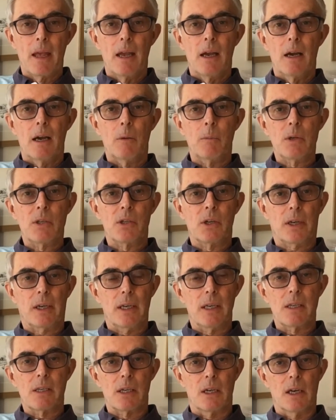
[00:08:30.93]
And we took it
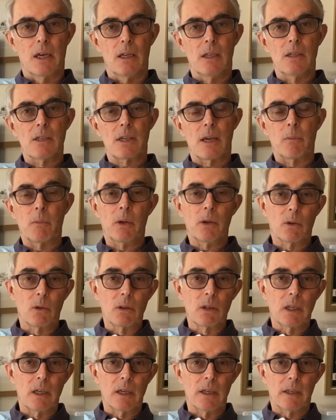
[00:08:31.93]
in turns and we all
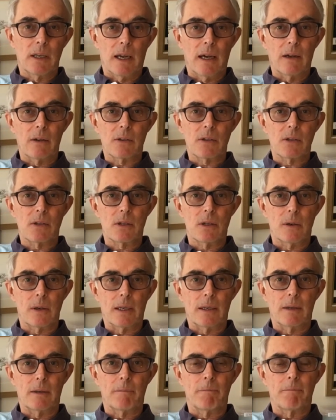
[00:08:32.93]
learnt how to do it.